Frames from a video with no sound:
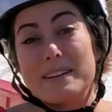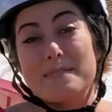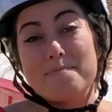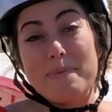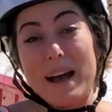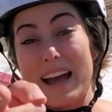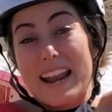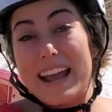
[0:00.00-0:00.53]

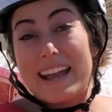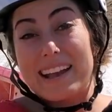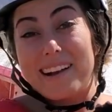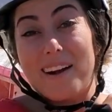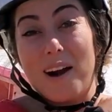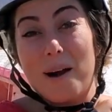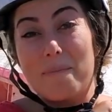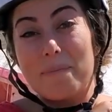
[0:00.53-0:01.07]
But I
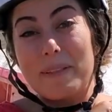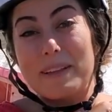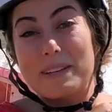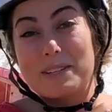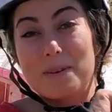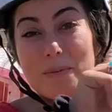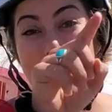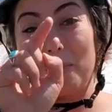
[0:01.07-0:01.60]

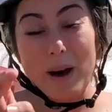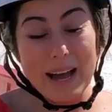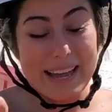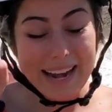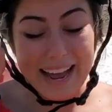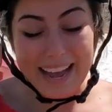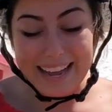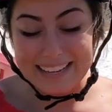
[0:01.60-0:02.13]
accomplished what
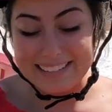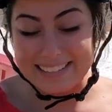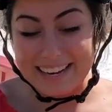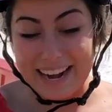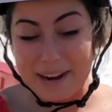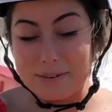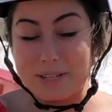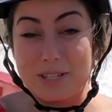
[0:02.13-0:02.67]
I set
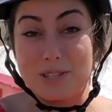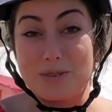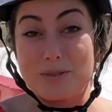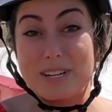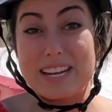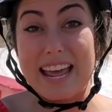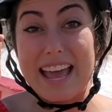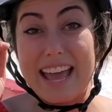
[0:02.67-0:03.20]
out to do
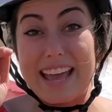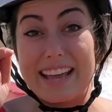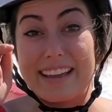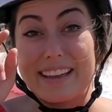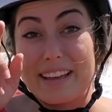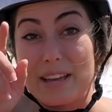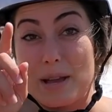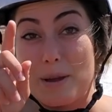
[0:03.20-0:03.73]
today.
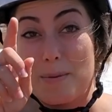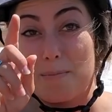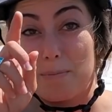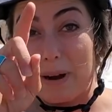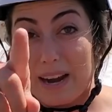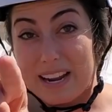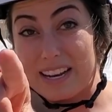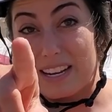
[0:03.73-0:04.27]

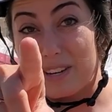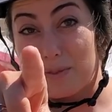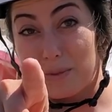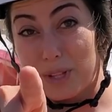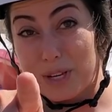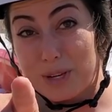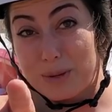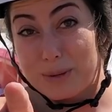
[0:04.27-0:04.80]
Brandon, you
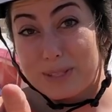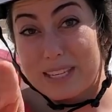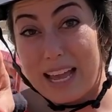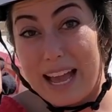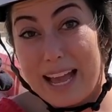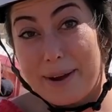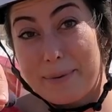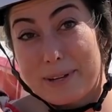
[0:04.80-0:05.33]
lose.
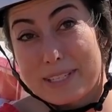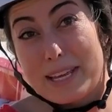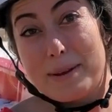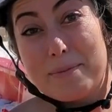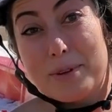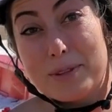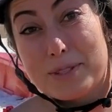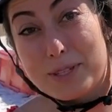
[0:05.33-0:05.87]
I was
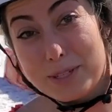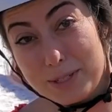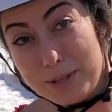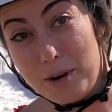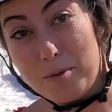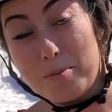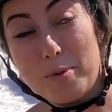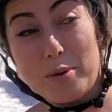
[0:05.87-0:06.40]
able to
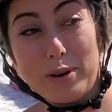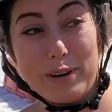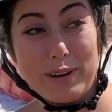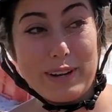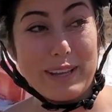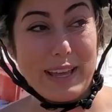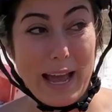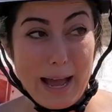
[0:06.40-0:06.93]
snowboard
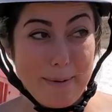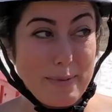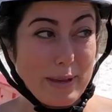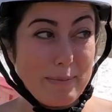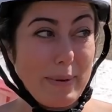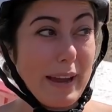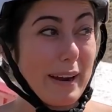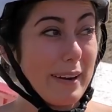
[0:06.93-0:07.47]
at Big
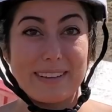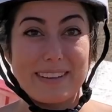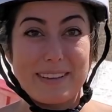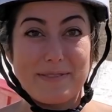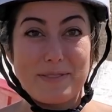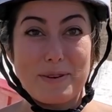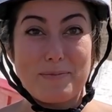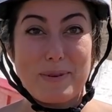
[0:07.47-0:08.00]
Bear,
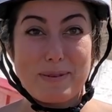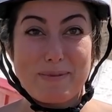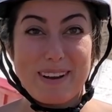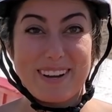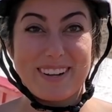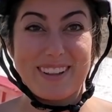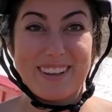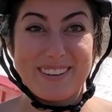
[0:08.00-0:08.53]
even though Big Bear
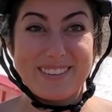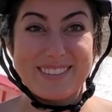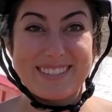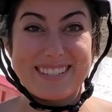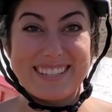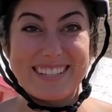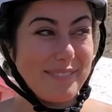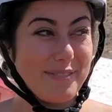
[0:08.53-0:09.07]

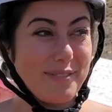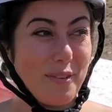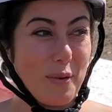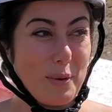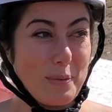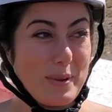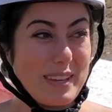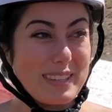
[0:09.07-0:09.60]
closed
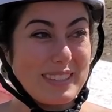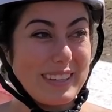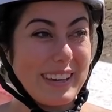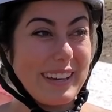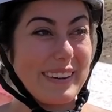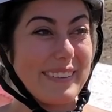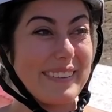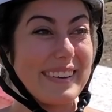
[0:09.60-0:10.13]
four weeks
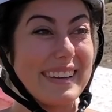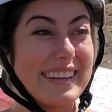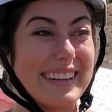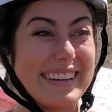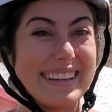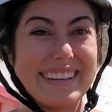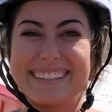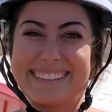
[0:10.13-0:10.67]
ago.
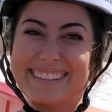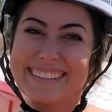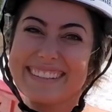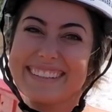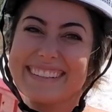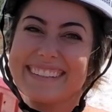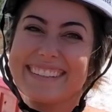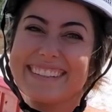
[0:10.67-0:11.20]

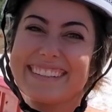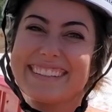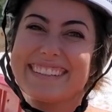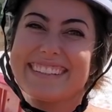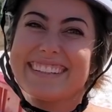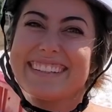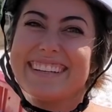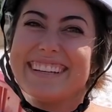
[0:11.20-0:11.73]

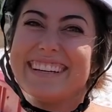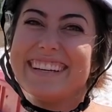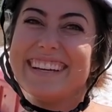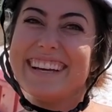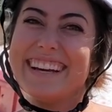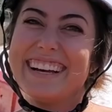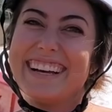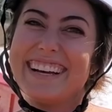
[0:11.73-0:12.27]

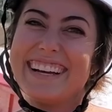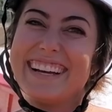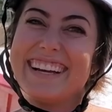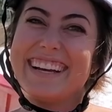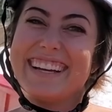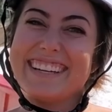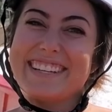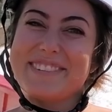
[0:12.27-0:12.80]

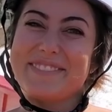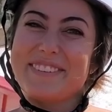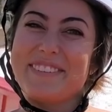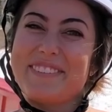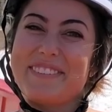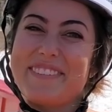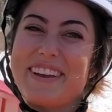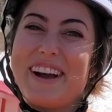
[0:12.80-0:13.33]
He's
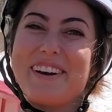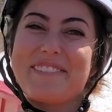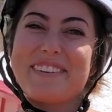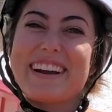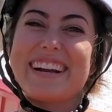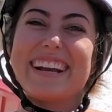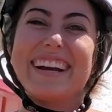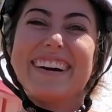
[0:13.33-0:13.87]
flipping me off
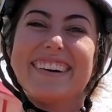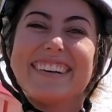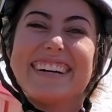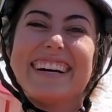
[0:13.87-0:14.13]
right now.